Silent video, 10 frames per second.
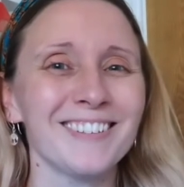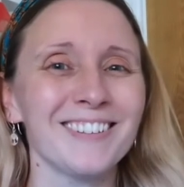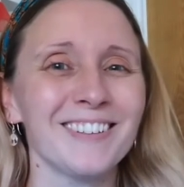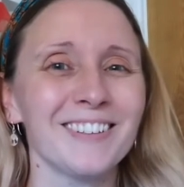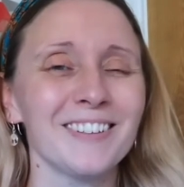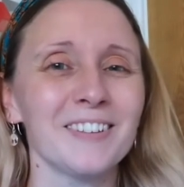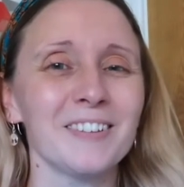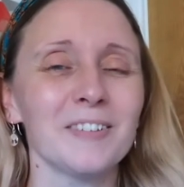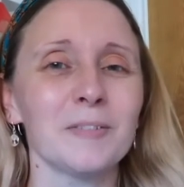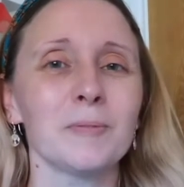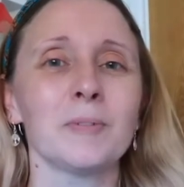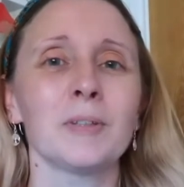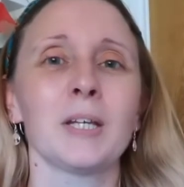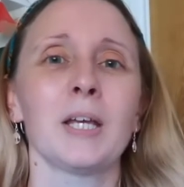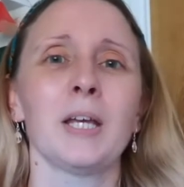
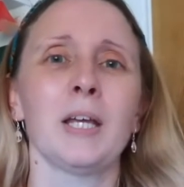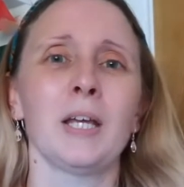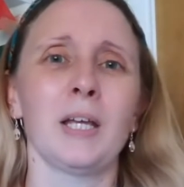Nobody speaks.